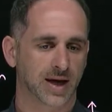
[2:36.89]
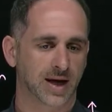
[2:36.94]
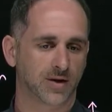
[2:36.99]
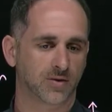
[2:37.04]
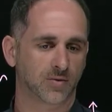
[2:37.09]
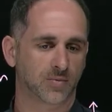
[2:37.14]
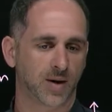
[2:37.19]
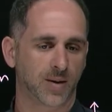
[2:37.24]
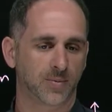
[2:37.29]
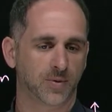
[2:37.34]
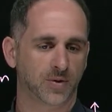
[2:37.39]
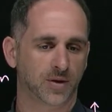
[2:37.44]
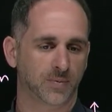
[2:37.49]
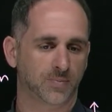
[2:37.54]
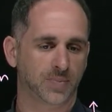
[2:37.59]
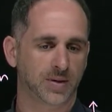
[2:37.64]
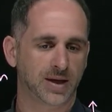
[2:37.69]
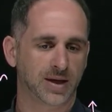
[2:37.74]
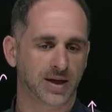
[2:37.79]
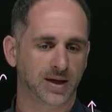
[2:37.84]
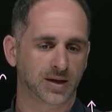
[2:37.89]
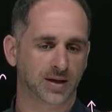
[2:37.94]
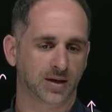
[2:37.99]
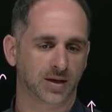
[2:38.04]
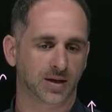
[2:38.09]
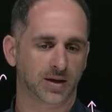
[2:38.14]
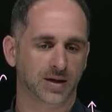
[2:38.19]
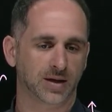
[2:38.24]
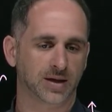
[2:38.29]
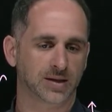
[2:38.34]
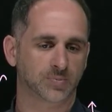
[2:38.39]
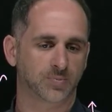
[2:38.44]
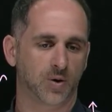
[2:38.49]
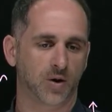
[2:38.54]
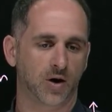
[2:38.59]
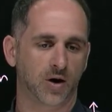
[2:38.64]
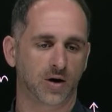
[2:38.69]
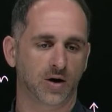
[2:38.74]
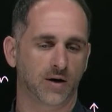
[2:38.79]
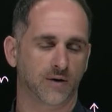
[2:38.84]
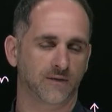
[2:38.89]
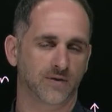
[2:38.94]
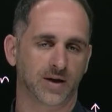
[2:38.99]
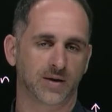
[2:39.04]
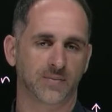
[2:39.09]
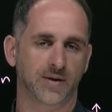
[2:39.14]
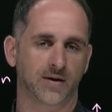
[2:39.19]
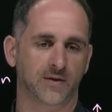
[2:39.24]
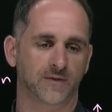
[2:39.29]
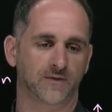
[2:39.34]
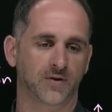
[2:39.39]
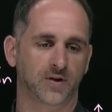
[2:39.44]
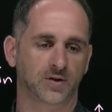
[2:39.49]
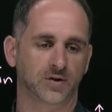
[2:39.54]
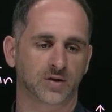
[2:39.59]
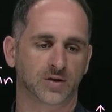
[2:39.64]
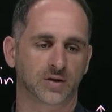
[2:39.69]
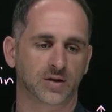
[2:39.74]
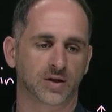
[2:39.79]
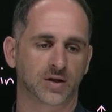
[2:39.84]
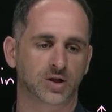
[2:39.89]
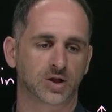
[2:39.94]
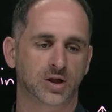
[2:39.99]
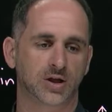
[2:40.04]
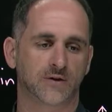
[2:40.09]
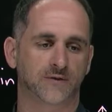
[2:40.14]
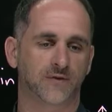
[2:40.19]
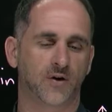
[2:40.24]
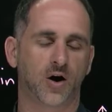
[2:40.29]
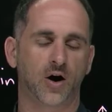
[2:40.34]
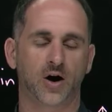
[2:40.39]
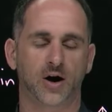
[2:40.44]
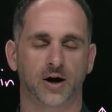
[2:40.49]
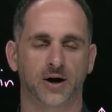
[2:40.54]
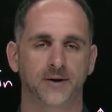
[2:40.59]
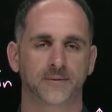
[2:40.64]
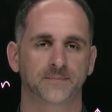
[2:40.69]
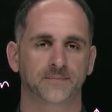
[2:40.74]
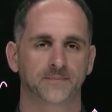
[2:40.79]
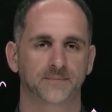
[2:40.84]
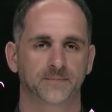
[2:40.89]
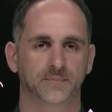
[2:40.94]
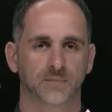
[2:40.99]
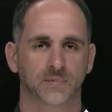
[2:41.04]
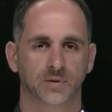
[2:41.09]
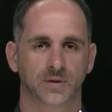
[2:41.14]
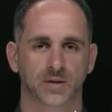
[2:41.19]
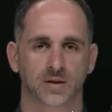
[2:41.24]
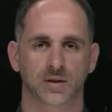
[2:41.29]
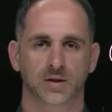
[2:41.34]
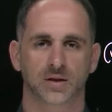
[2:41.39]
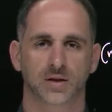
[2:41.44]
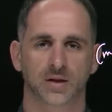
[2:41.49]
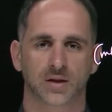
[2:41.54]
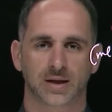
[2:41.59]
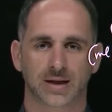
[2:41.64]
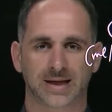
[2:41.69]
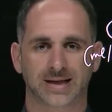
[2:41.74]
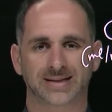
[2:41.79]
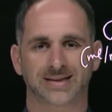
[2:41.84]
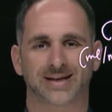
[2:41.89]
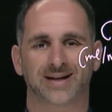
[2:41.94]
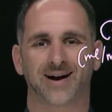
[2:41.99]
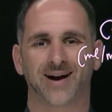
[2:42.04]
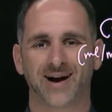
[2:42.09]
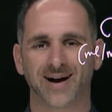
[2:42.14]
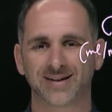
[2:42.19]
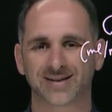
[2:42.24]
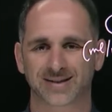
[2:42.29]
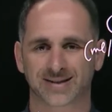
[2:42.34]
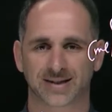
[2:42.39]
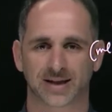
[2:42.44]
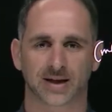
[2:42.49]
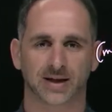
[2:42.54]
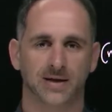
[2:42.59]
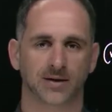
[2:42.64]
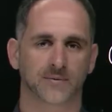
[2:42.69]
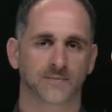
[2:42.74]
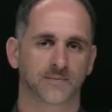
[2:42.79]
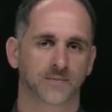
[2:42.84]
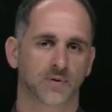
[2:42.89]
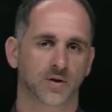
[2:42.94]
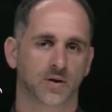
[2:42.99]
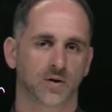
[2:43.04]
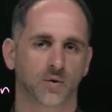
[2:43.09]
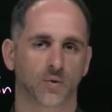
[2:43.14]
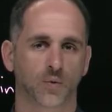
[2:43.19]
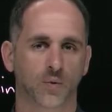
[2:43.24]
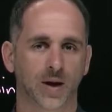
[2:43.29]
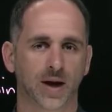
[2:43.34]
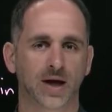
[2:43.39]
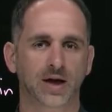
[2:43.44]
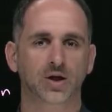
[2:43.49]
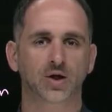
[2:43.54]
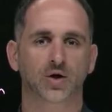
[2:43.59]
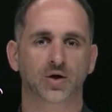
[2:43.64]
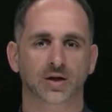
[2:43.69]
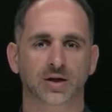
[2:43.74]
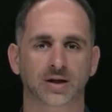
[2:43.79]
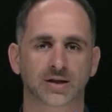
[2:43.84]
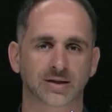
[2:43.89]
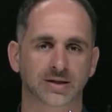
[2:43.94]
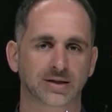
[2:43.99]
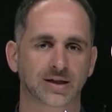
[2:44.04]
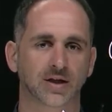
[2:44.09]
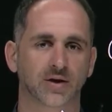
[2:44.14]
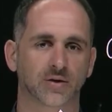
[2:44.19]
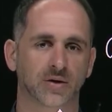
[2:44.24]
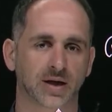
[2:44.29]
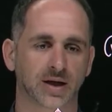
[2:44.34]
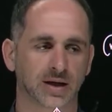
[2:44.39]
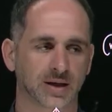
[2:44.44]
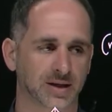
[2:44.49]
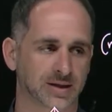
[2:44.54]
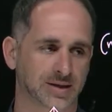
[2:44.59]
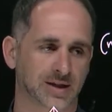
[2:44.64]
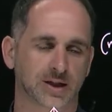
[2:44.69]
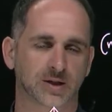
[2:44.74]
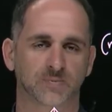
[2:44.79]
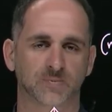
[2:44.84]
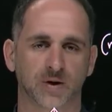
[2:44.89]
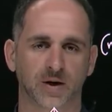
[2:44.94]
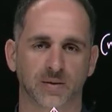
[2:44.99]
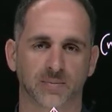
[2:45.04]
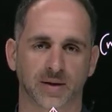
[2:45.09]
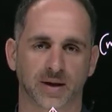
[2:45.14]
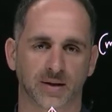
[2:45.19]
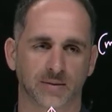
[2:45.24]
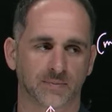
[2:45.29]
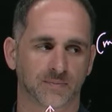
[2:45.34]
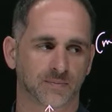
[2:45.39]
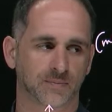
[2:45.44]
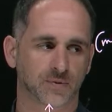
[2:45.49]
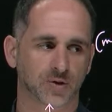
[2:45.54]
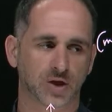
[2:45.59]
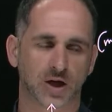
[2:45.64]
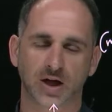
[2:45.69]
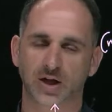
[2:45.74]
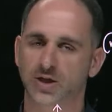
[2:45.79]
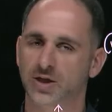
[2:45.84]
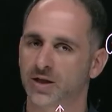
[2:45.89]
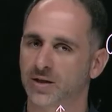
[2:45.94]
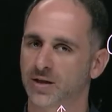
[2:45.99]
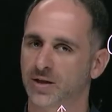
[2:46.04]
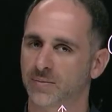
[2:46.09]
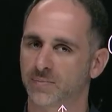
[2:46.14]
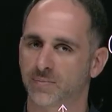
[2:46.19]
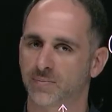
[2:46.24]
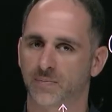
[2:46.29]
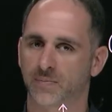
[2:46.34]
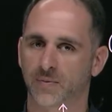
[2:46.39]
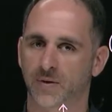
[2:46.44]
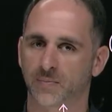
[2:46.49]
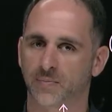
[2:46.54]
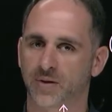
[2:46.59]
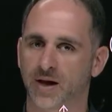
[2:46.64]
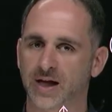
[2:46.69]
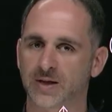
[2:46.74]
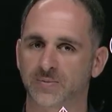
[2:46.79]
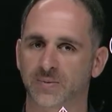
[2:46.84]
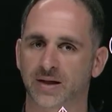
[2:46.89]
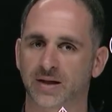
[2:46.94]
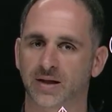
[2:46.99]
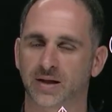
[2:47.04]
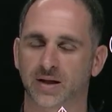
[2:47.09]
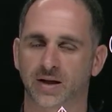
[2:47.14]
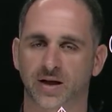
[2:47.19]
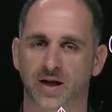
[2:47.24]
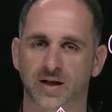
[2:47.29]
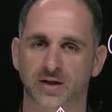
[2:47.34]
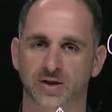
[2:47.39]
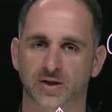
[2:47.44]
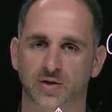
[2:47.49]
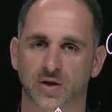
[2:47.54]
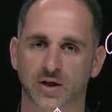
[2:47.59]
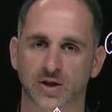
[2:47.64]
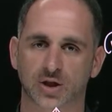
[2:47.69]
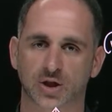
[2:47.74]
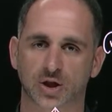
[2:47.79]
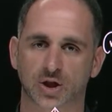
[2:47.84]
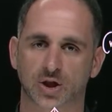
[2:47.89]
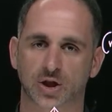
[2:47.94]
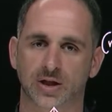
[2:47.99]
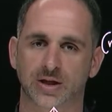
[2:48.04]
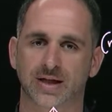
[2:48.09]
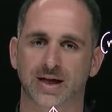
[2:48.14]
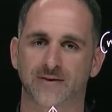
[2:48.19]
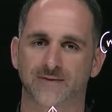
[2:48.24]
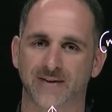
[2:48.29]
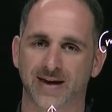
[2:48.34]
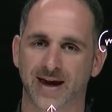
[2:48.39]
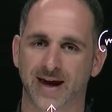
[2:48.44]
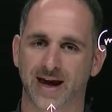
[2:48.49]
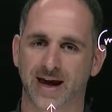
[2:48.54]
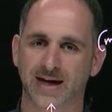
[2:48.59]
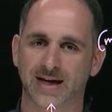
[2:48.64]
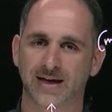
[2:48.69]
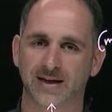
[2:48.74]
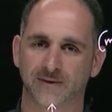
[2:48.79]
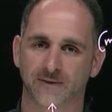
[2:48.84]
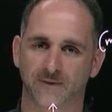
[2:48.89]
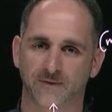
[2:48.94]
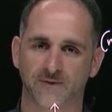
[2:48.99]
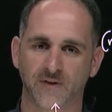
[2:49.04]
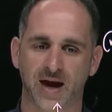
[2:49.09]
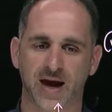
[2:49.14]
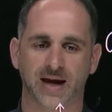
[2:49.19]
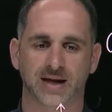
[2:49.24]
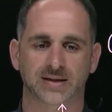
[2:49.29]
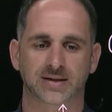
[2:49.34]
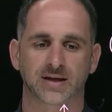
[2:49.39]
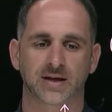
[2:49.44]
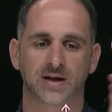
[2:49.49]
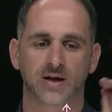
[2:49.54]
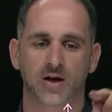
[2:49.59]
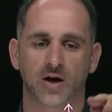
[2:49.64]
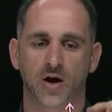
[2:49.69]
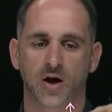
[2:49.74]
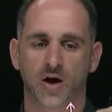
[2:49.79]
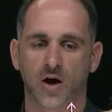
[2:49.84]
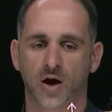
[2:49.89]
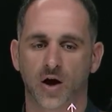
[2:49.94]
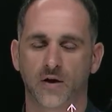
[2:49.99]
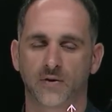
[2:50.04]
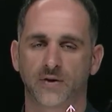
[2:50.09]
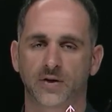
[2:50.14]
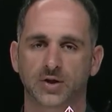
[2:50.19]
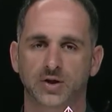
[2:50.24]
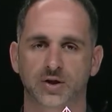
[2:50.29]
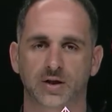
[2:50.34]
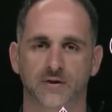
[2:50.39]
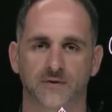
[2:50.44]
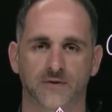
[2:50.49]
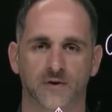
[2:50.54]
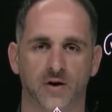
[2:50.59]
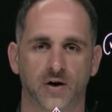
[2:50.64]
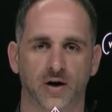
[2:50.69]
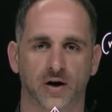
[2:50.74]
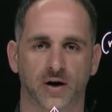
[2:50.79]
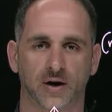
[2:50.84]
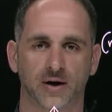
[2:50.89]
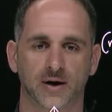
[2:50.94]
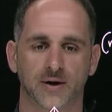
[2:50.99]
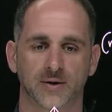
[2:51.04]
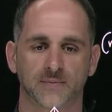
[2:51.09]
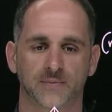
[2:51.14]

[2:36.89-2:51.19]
And remember, the P inulin is part of the amount filtered. The GFR is a constant when you're considering this experiment. Changing the plasma inulin concentration shouldn't have any effect on the GFR.